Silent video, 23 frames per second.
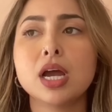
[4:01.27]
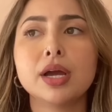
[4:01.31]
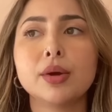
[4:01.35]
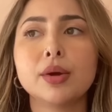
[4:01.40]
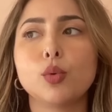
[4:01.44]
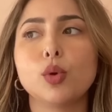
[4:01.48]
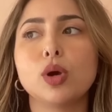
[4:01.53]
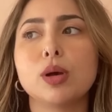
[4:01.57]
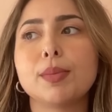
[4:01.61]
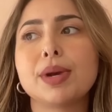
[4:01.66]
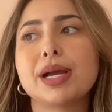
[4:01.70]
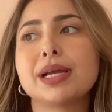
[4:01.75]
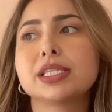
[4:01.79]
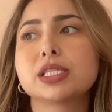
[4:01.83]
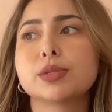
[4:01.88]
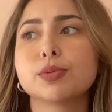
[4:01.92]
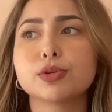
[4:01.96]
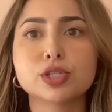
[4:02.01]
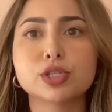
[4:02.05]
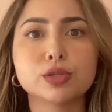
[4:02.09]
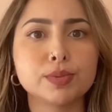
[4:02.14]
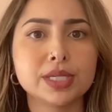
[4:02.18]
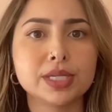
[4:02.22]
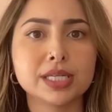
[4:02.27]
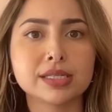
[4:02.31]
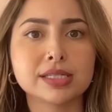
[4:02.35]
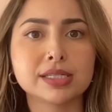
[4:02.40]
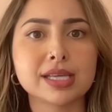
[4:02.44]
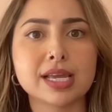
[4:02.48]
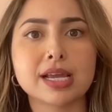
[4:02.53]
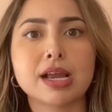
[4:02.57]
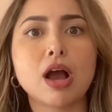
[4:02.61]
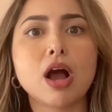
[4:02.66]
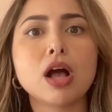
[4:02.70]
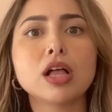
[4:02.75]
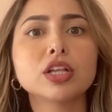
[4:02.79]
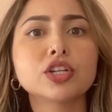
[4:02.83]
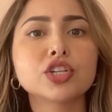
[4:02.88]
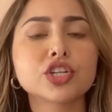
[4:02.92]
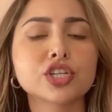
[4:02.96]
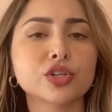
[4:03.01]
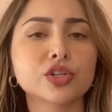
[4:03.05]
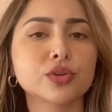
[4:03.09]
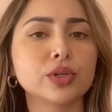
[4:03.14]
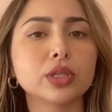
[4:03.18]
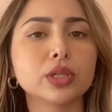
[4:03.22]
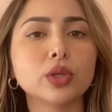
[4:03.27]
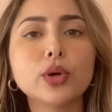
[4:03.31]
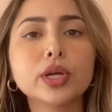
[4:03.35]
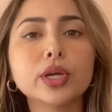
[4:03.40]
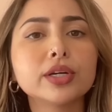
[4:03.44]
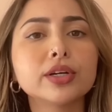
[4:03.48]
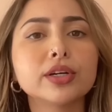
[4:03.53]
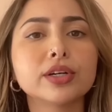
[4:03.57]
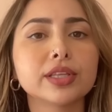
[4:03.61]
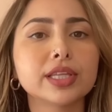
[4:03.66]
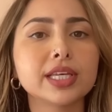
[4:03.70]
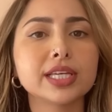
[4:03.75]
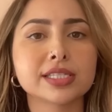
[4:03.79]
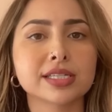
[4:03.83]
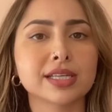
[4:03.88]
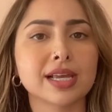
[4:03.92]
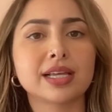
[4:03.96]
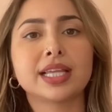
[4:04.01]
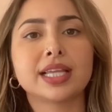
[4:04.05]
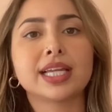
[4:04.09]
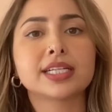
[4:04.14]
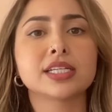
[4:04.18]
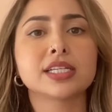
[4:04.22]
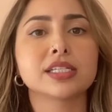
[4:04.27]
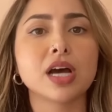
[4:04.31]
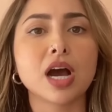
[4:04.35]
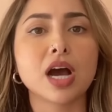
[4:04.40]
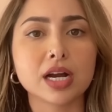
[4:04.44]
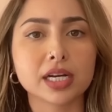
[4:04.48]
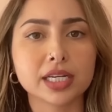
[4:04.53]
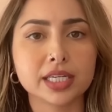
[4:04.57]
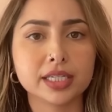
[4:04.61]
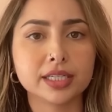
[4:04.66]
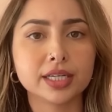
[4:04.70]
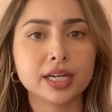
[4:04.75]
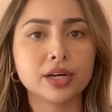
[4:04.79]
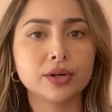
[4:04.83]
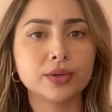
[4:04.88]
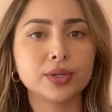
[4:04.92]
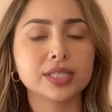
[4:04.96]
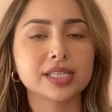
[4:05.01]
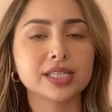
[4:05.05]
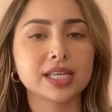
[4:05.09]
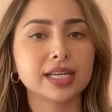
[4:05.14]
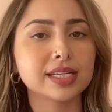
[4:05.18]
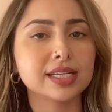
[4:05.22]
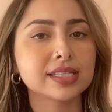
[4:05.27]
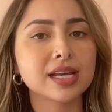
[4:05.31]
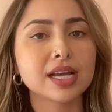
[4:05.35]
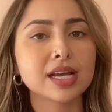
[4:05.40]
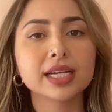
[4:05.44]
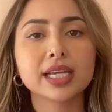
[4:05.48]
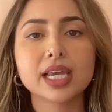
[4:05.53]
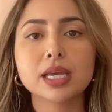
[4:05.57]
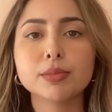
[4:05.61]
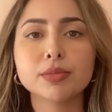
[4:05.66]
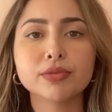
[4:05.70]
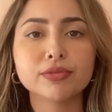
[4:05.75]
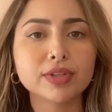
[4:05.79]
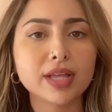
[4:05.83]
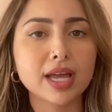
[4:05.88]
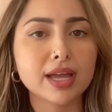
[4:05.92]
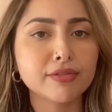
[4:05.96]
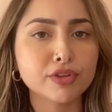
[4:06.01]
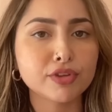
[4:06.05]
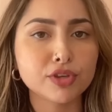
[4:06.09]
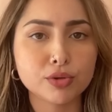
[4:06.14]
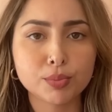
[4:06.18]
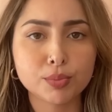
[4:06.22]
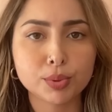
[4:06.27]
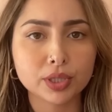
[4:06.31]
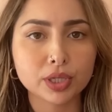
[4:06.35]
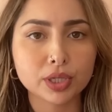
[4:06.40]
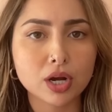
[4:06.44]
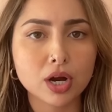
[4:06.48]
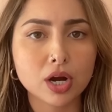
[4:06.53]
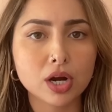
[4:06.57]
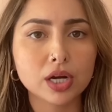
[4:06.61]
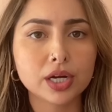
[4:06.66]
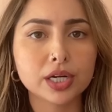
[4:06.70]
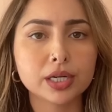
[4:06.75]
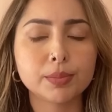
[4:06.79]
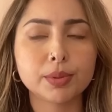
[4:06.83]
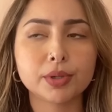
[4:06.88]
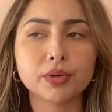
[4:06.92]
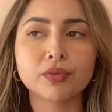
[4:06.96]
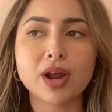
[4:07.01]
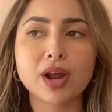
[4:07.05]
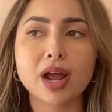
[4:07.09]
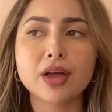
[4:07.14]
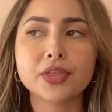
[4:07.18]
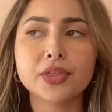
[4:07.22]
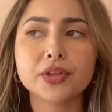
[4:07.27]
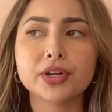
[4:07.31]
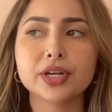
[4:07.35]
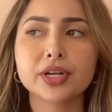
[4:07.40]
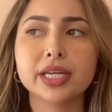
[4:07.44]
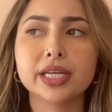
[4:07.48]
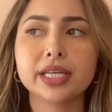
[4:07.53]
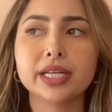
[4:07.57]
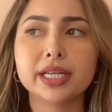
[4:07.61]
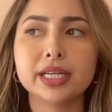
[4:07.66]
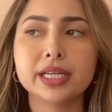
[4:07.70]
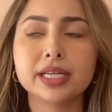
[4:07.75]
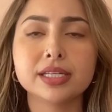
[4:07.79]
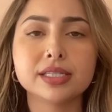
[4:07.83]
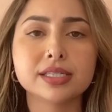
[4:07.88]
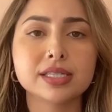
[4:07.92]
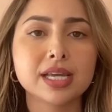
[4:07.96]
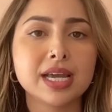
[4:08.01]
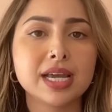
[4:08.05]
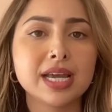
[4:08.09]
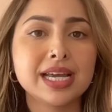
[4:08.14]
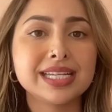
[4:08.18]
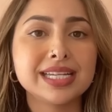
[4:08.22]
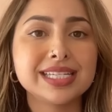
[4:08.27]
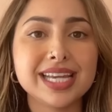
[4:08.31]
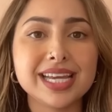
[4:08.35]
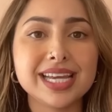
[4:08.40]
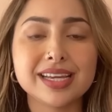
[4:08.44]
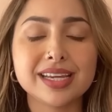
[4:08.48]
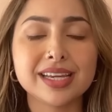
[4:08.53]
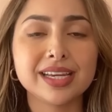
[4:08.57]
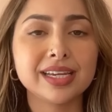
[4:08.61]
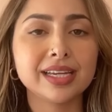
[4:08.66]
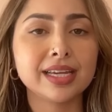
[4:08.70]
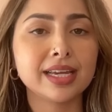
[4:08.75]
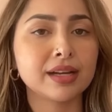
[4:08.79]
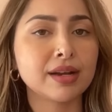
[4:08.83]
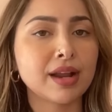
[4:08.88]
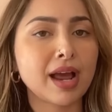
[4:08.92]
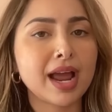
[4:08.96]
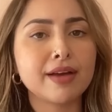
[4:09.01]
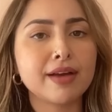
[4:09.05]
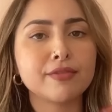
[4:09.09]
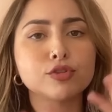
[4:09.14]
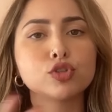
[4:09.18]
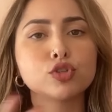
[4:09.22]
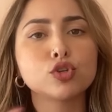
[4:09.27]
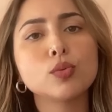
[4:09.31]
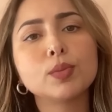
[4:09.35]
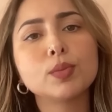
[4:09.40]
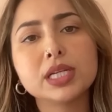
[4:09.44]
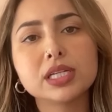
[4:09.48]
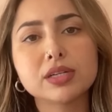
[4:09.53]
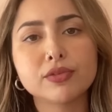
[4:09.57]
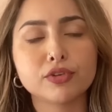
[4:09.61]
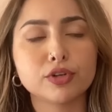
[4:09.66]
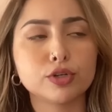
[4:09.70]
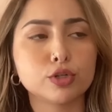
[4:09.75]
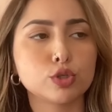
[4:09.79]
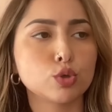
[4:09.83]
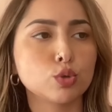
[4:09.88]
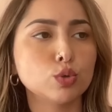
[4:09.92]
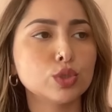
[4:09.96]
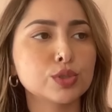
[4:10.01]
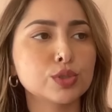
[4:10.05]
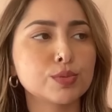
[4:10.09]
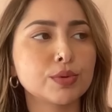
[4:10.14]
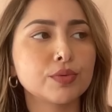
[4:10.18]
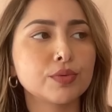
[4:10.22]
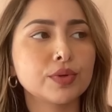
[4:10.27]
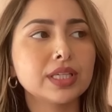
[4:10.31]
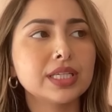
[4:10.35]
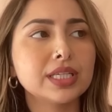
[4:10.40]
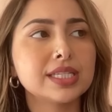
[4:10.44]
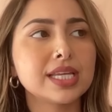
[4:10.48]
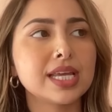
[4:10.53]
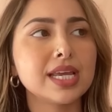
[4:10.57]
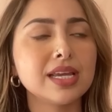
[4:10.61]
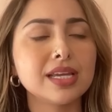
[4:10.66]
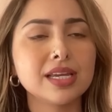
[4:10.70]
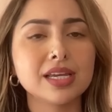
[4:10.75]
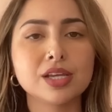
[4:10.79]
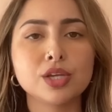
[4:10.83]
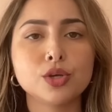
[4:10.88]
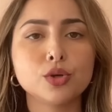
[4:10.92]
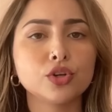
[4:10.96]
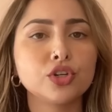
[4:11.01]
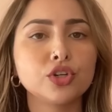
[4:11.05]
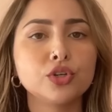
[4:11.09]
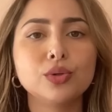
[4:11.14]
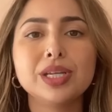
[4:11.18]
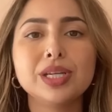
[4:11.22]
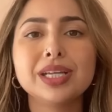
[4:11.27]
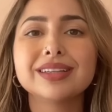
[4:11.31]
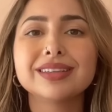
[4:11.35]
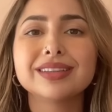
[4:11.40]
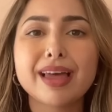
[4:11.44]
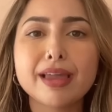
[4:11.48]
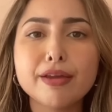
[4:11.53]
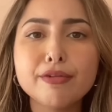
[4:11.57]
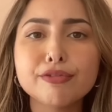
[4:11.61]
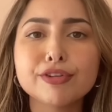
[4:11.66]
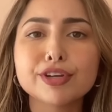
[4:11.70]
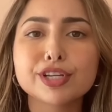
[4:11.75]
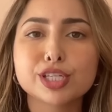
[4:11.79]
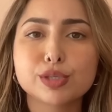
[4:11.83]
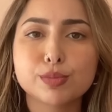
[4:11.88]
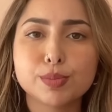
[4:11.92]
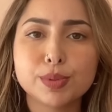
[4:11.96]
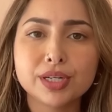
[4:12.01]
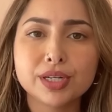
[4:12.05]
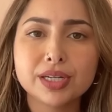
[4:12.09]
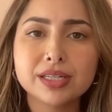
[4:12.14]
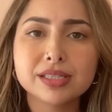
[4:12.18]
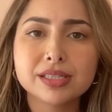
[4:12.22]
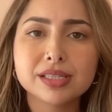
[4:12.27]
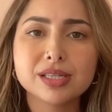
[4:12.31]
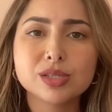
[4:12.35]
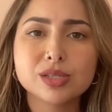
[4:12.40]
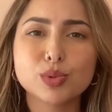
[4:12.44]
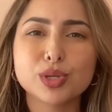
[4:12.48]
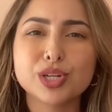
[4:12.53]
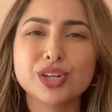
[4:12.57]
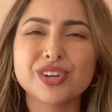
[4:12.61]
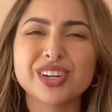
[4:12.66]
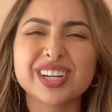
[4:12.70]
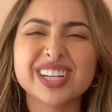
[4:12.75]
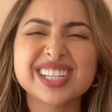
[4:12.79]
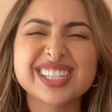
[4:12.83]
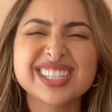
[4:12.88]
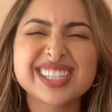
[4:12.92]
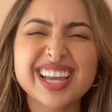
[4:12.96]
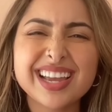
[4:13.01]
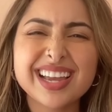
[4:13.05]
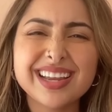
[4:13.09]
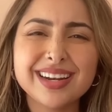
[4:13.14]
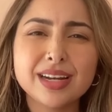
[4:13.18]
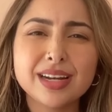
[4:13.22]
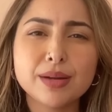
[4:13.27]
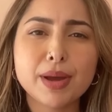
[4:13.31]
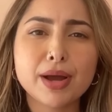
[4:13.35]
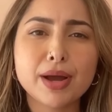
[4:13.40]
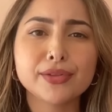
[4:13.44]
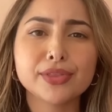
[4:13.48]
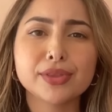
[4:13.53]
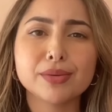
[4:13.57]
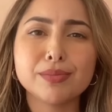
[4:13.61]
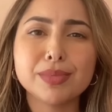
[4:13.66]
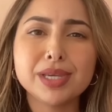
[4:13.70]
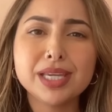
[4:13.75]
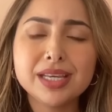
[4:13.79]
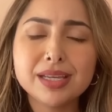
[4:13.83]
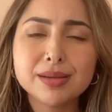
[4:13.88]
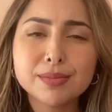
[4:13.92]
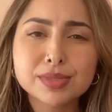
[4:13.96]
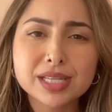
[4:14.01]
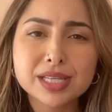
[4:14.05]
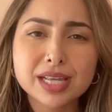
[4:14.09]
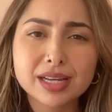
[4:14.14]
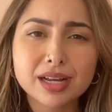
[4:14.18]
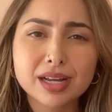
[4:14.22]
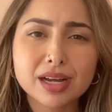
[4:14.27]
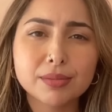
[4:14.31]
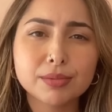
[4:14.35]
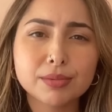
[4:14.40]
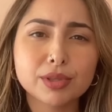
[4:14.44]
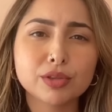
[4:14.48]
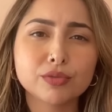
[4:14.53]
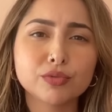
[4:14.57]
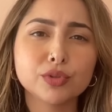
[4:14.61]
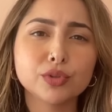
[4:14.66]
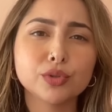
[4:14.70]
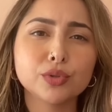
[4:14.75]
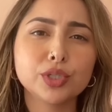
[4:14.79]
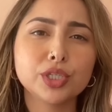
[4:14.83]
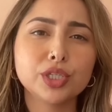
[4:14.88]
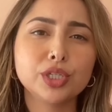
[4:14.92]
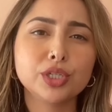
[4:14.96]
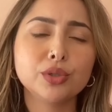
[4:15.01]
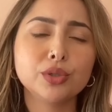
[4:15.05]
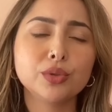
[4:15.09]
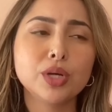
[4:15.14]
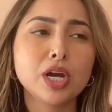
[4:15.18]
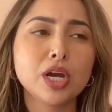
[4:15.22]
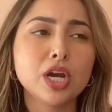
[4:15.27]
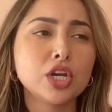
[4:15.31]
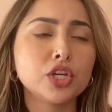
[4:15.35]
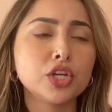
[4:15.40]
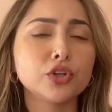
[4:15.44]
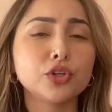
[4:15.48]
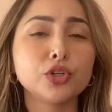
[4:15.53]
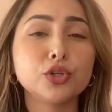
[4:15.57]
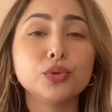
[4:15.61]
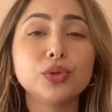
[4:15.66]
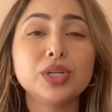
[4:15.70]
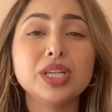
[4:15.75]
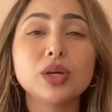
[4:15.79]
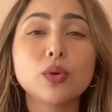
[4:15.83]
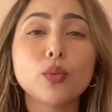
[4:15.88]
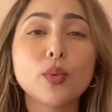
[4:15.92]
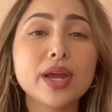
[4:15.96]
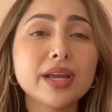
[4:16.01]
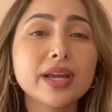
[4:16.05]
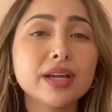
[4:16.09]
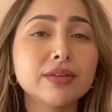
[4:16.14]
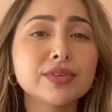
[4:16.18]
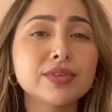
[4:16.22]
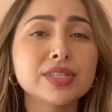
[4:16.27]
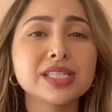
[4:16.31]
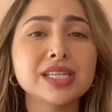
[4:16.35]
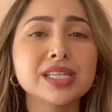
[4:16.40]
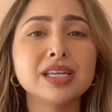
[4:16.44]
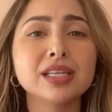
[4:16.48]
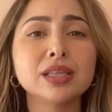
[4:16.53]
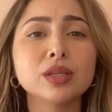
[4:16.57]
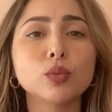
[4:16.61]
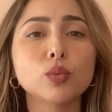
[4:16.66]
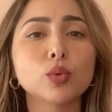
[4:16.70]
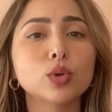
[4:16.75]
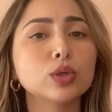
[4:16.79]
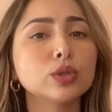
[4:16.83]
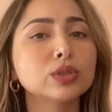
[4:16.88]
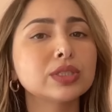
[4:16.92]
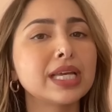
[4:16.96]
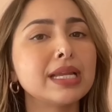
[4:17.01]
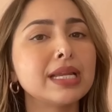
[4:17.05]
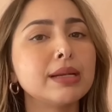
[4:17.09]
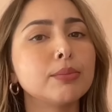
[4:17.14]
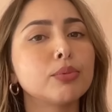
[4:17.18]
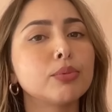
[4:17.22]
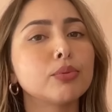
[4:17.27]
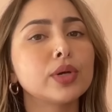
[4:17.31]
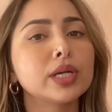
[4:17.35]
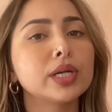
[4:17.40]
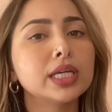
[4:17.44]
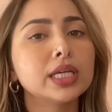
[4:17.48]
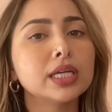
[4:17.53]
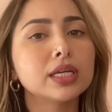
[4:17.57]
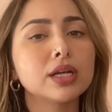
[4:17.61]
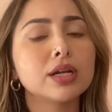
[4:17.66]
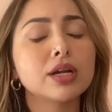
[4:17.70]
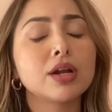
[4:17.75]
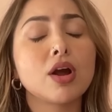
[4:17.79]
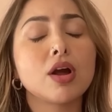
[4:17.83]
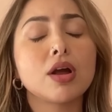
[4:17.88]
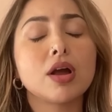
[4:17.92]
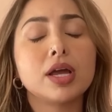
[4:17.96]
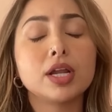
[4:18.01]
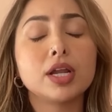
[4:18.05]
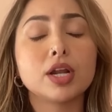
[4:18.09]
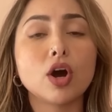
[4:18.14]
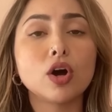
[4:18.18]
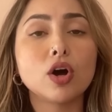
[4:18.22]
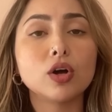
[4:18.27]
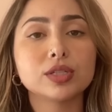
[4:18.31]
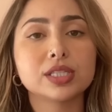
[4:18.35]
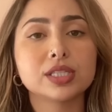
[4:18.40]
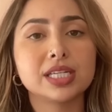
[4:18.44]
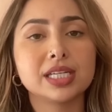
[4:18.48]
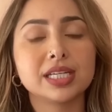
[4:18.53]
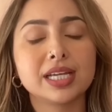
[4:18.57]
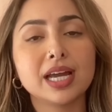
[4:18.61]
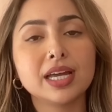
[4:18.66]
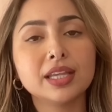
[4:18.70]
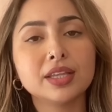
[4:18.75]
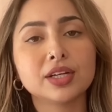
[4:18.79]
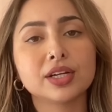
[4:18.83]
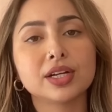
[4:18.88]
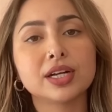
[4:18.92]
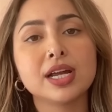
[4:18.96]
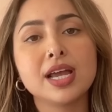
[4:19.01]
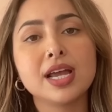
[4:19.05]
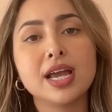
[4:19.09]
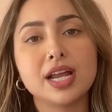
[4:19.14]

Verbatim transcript: well, am I supposed to be a psychologist or a lawyer or this? I like to talk. You know, it's like, it's not a game of life that you pull a card, but rather it is taking, and I have so many different tools, but really taking your unique life experiences, what you're excited about, the mediums that come through you, your unique way of seeing the world and bringing it, in, it all together.